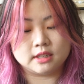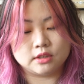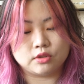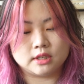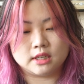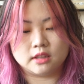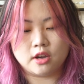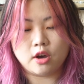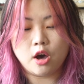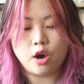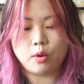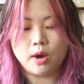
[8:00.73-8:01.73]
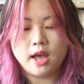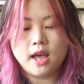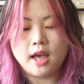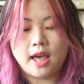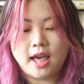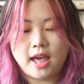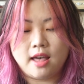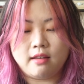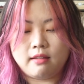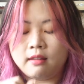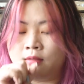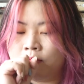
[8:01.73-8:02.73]
is interesting though. Oh,
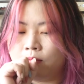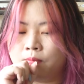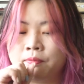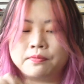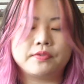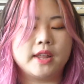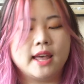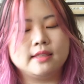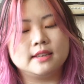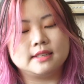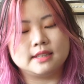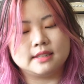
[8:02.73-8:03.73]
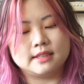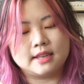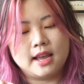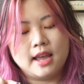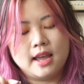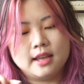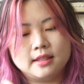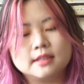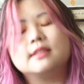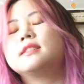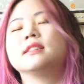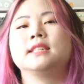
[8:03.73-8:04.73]
and this is
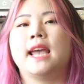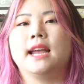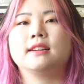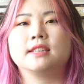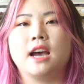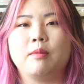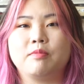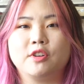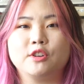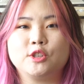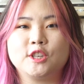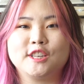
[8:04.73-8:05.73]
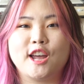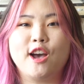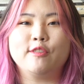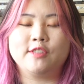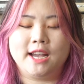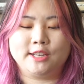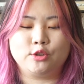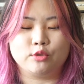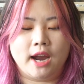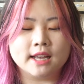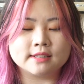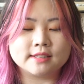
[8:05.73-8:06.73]
a tank top version of that
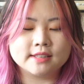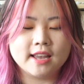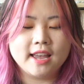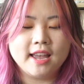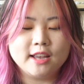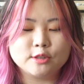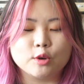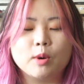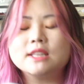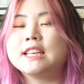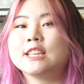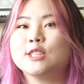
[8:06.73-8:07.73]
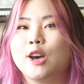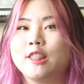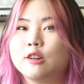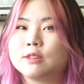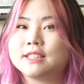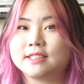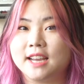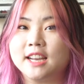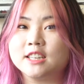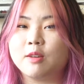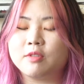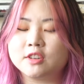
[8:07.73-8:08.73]
dress. So once I saw there was a
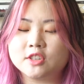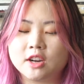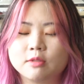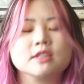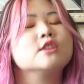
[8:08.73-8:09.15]
tank top version, I was